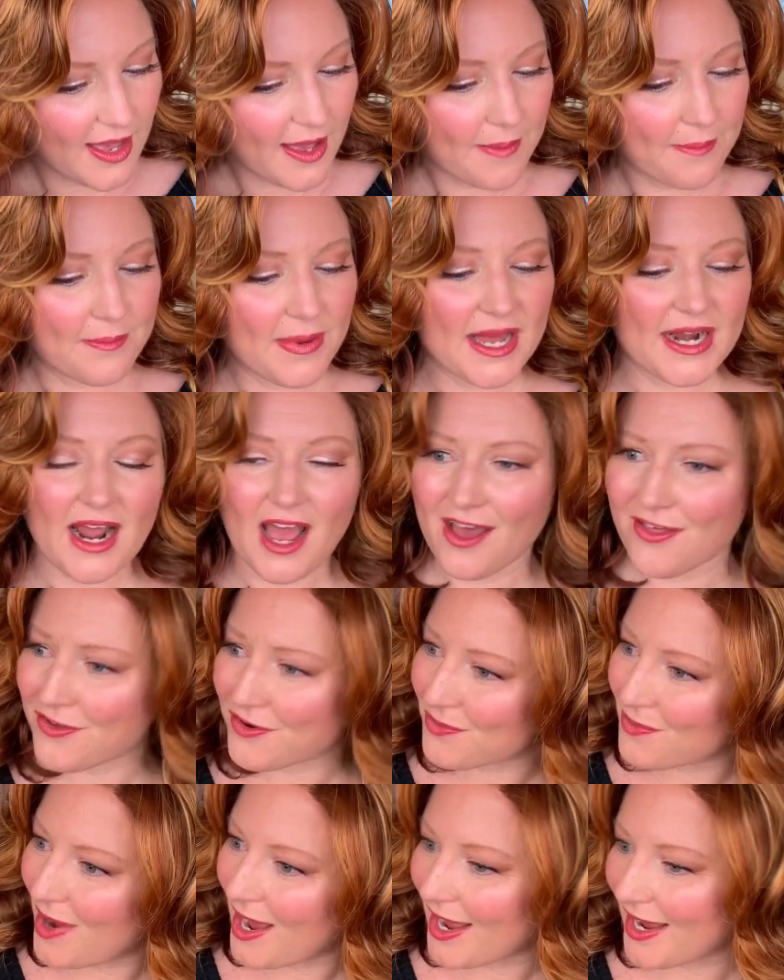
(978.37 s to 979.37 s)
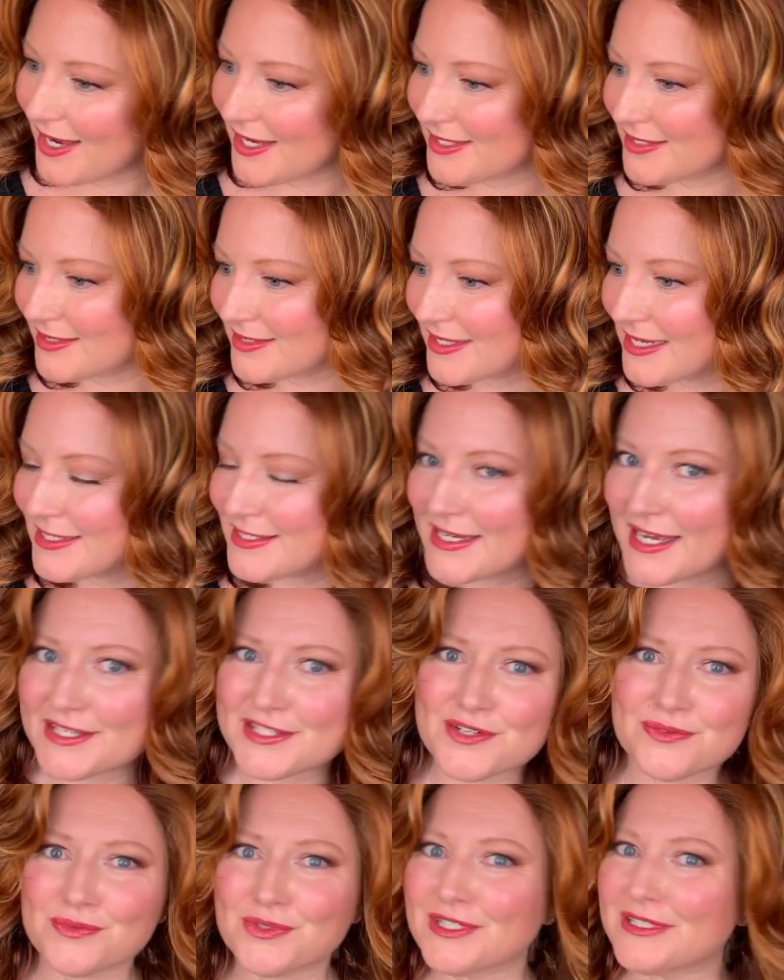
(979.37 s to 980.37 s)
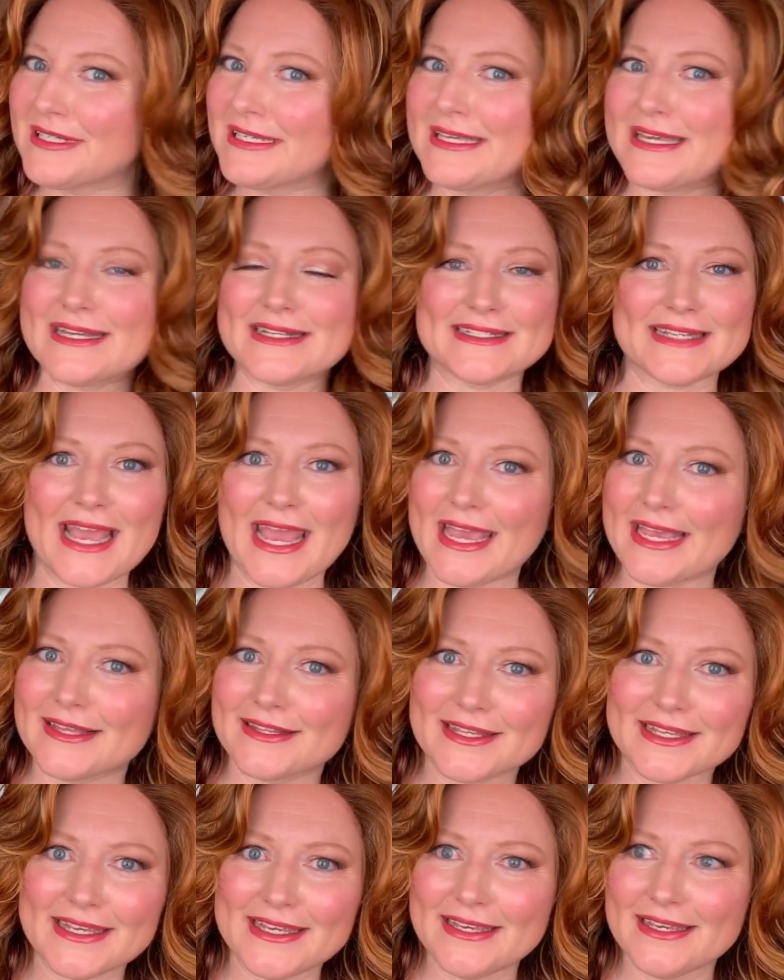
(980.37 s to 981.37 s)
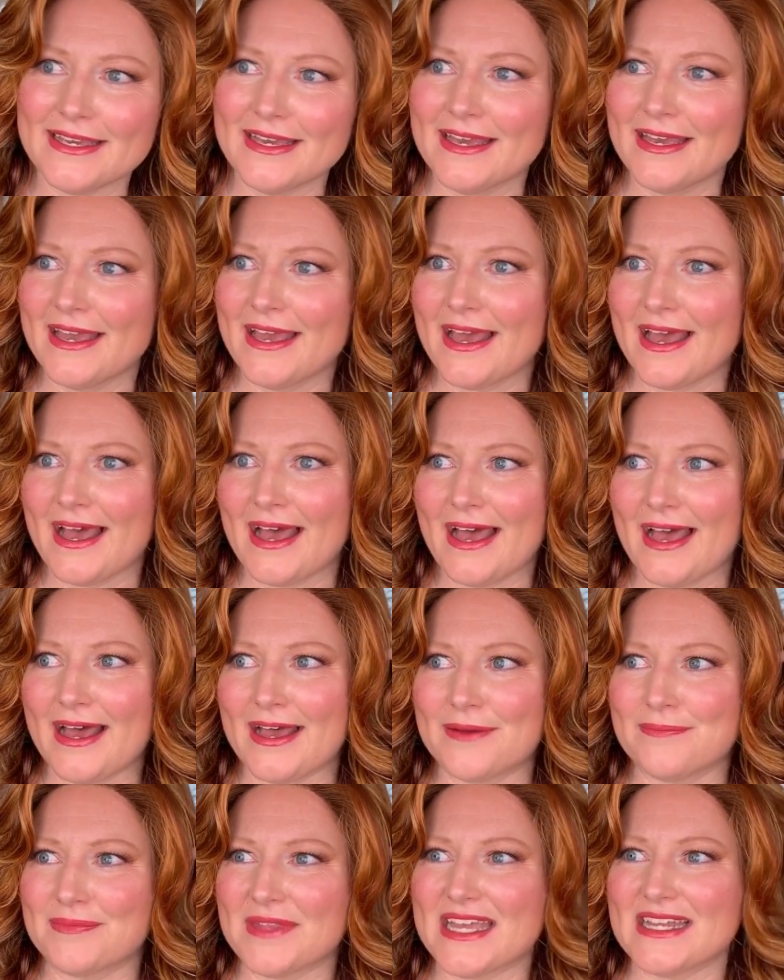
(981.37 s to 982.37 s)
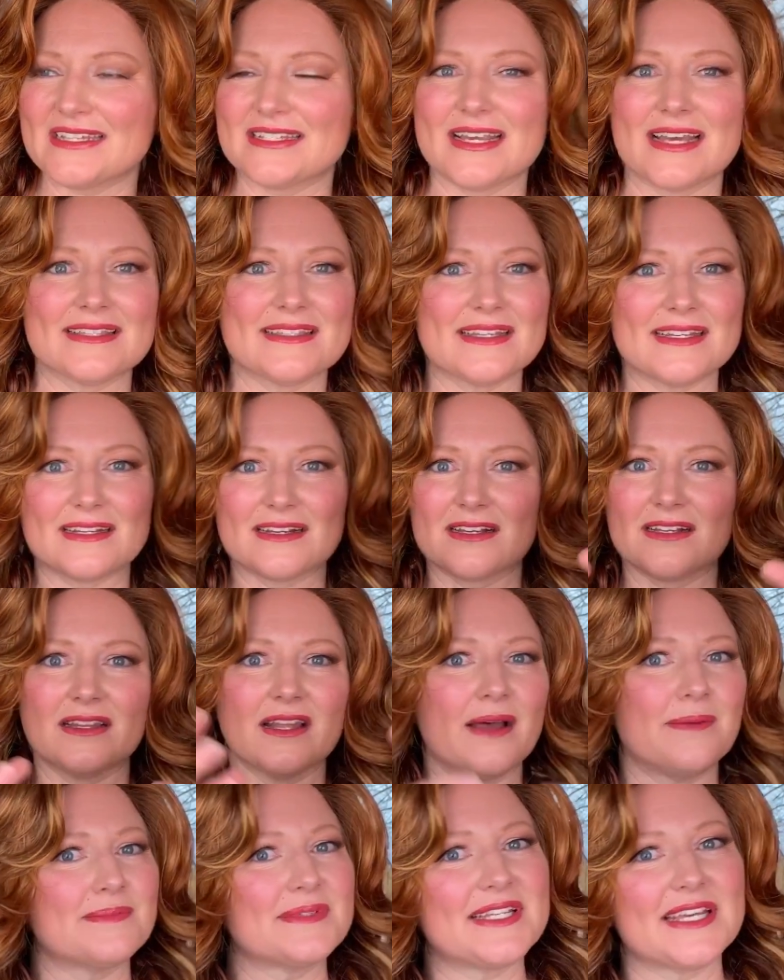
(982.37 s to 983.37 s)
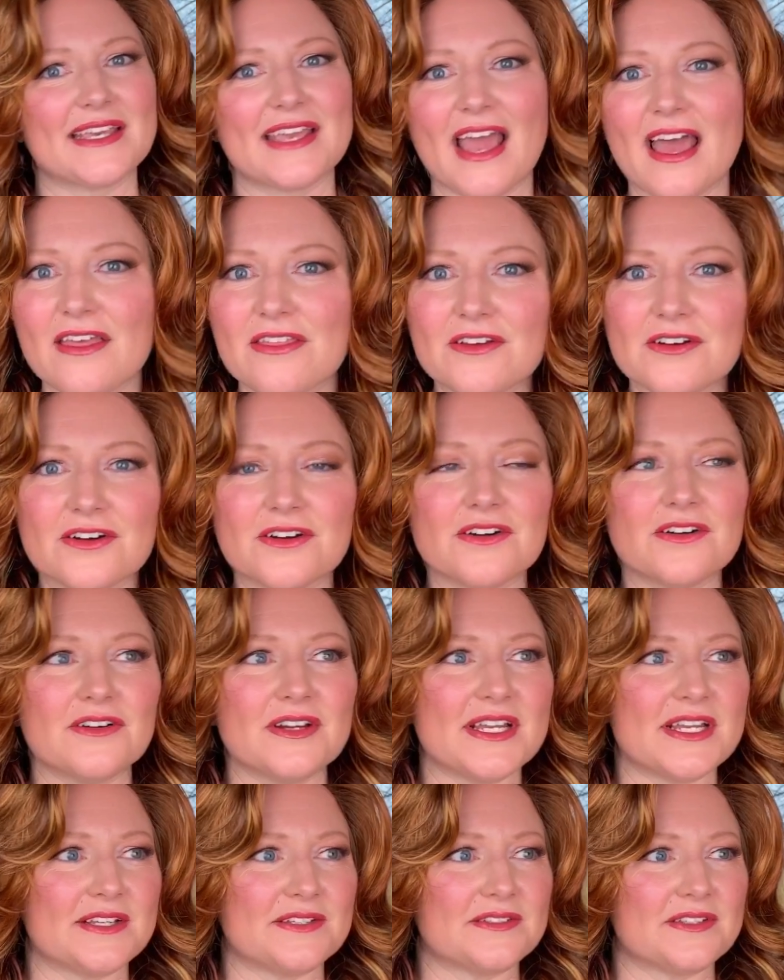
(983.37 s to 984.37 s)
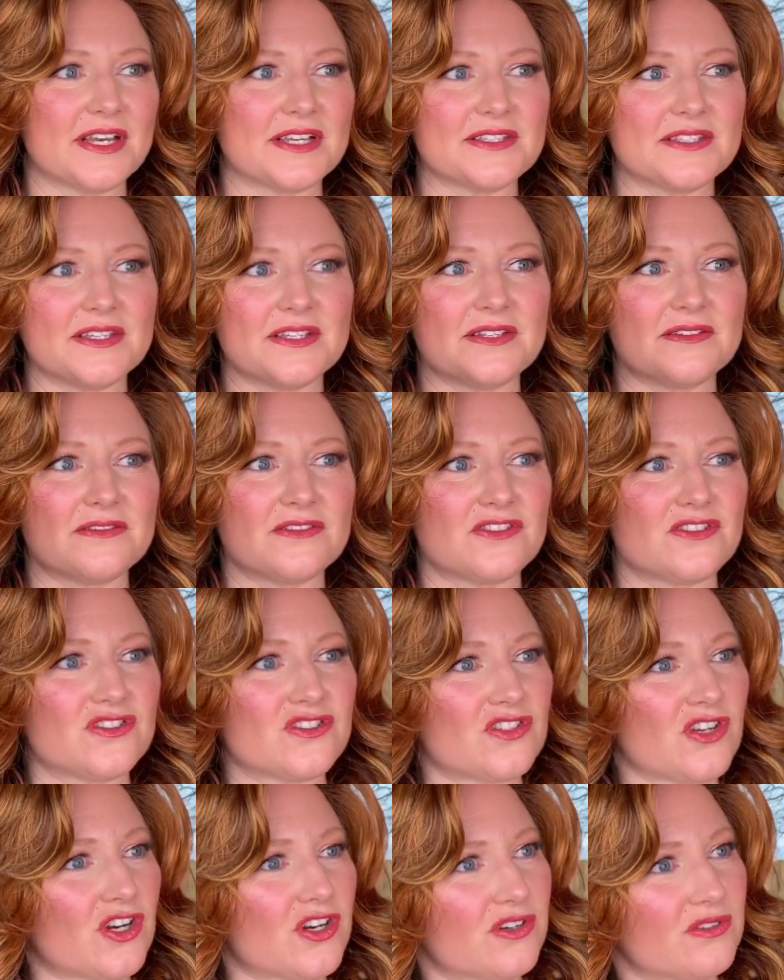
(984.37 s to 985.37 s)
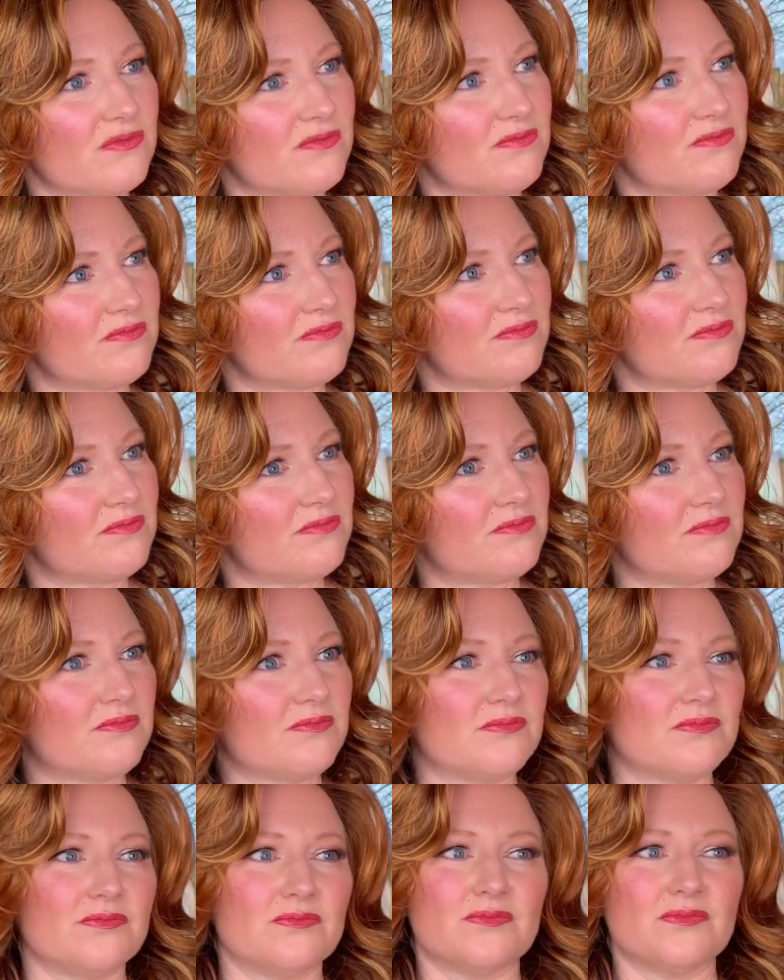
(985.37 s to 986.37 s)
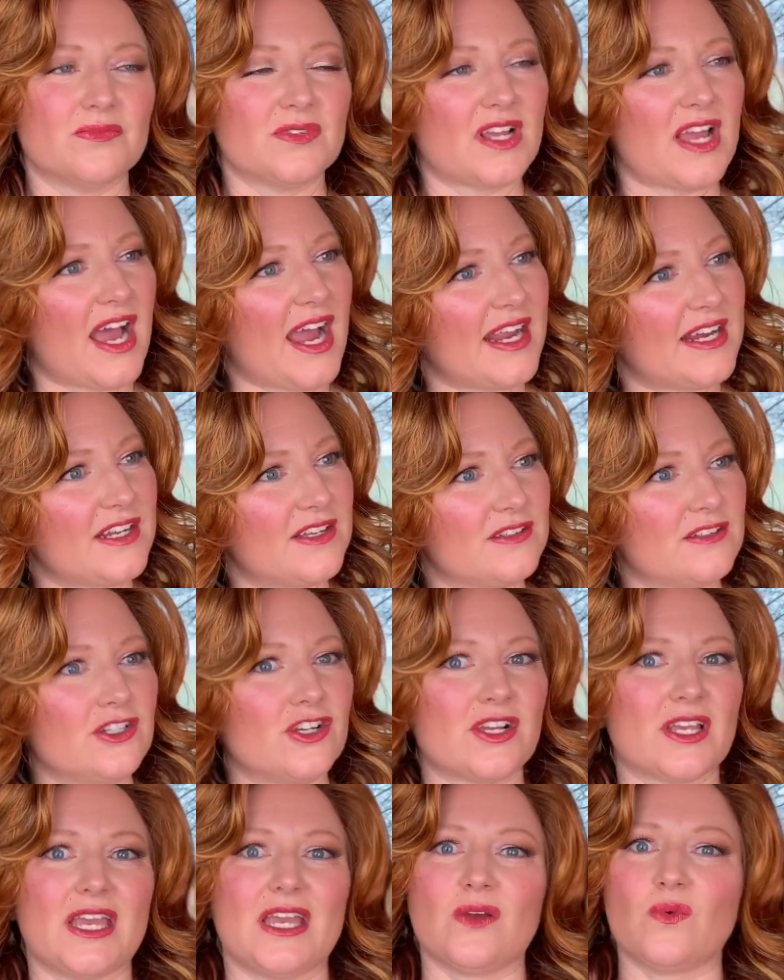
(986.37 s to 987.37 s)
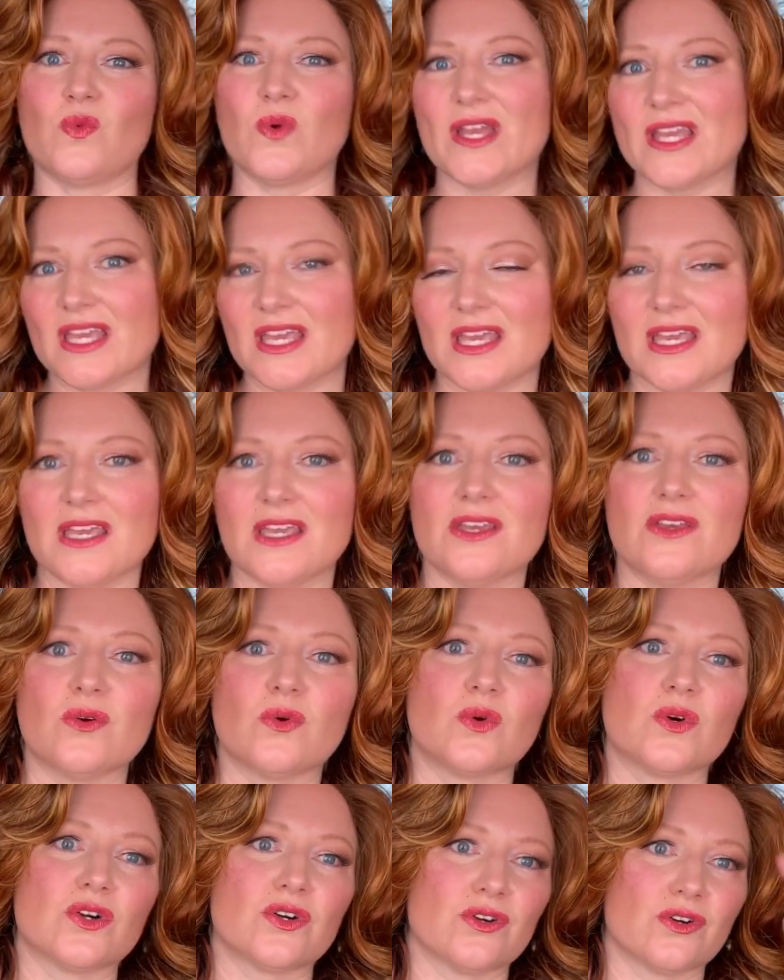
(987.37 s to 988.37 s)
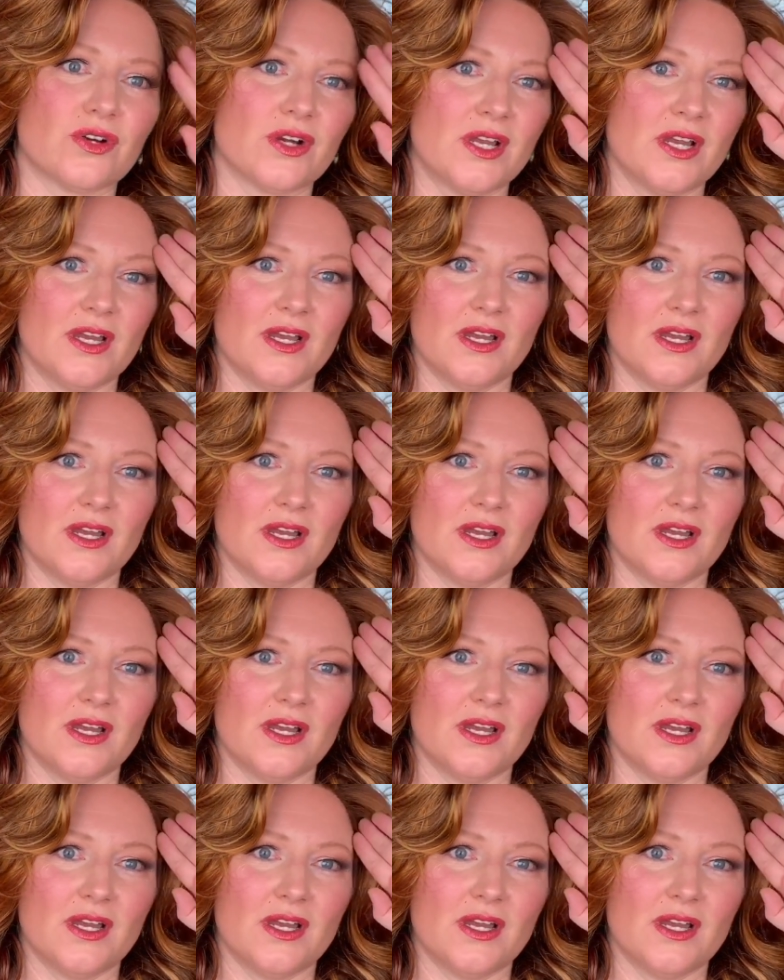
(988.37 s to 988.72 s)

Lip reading: But otherwise, it doesn't really get tangly. It doesn't clump together. It doesn't start kind of looking wiggy, or